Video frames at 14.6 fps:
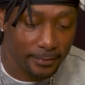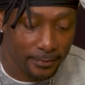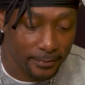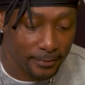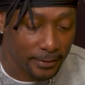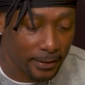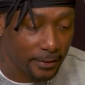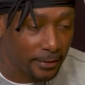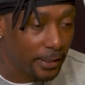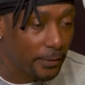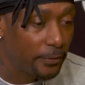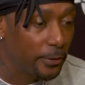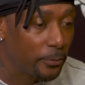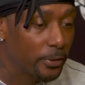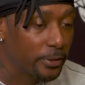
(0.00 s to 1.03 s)
Yeah,
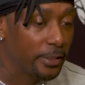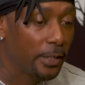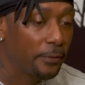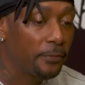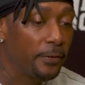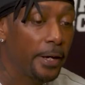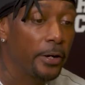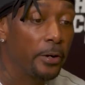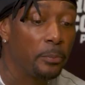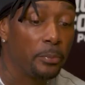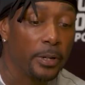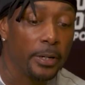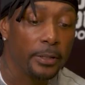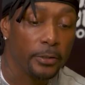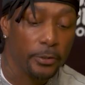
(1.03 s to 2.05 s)
definitely was not flattered.
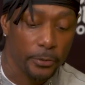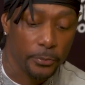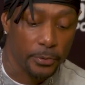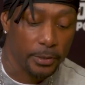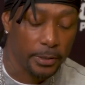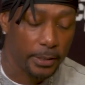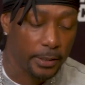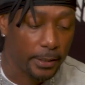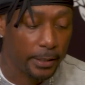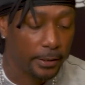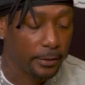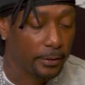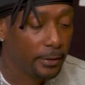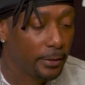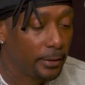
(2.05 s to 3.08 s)
But, yeah. You know what I'm saying? Like,
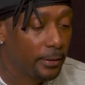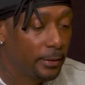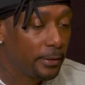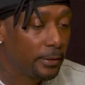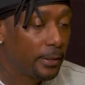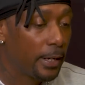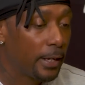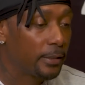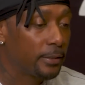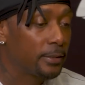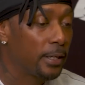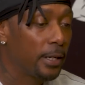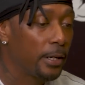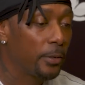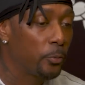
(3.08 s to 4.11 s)
as
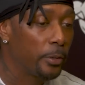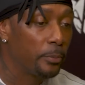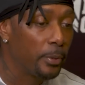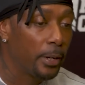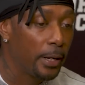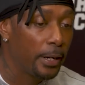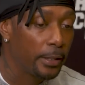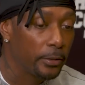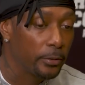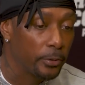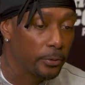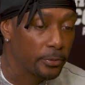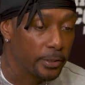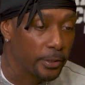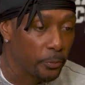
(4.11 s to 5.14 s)
time went by, you know what I'm
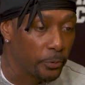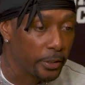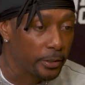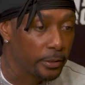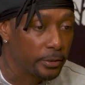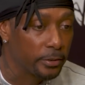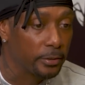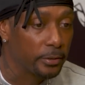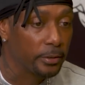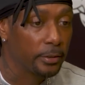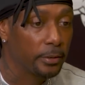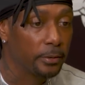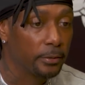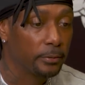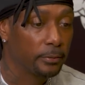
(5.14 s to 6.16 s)
saying? We
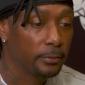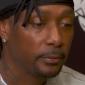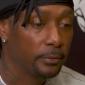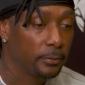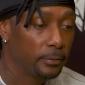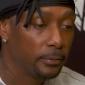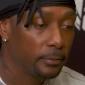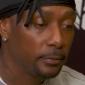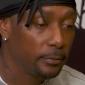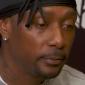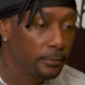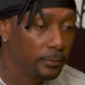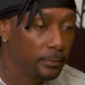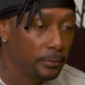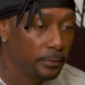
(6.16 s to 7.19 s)
understood
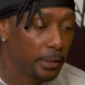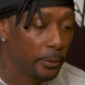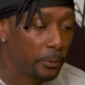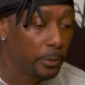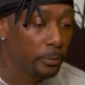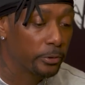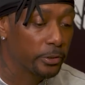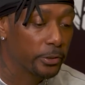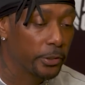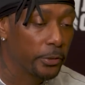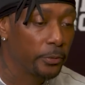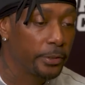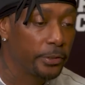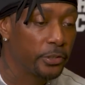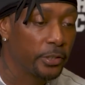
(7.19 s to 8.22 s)
that we were
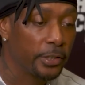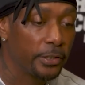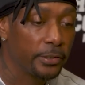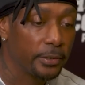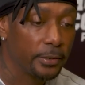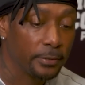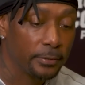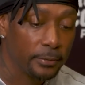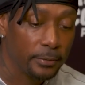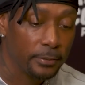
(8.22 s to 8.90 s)
slowly changing